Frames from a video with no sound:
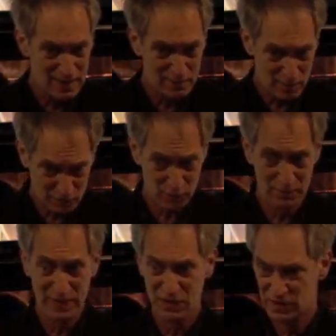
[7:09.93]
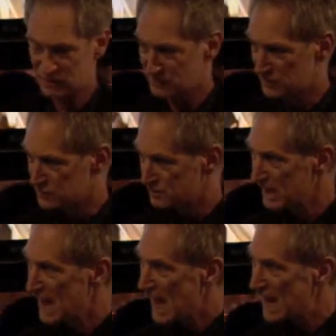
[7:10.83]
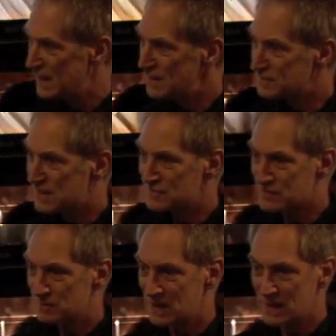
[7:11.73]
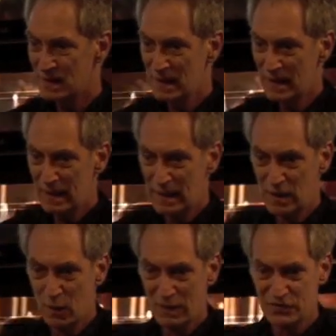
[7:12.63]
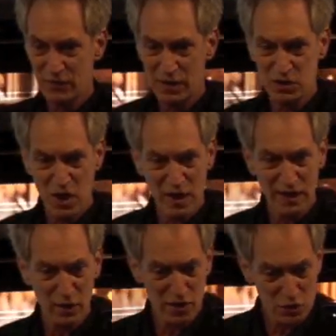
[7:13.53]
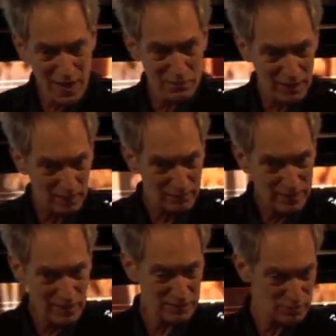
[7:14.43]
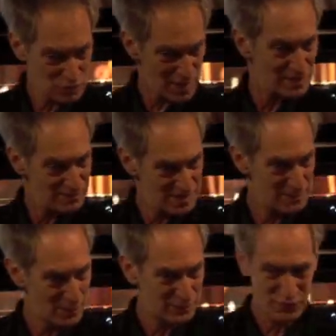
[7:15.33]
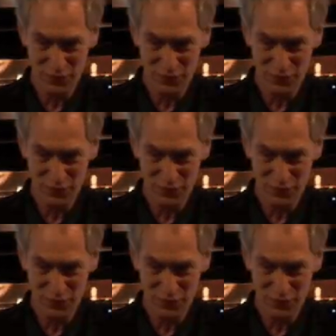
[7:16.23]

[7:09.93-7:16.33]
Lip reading: and I'm also a patient of his. And he says to me, you know, I started jogging on a treadmill because I'm trying to keep up with